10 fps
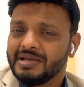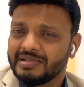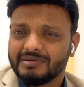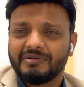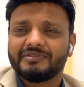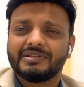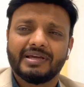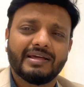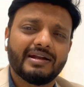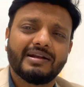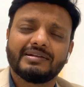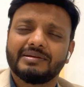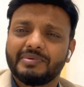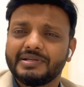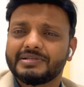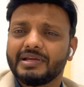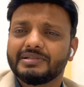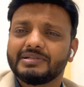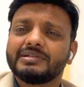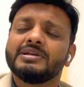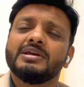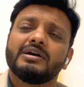and some of the thyroid and the breast cancer.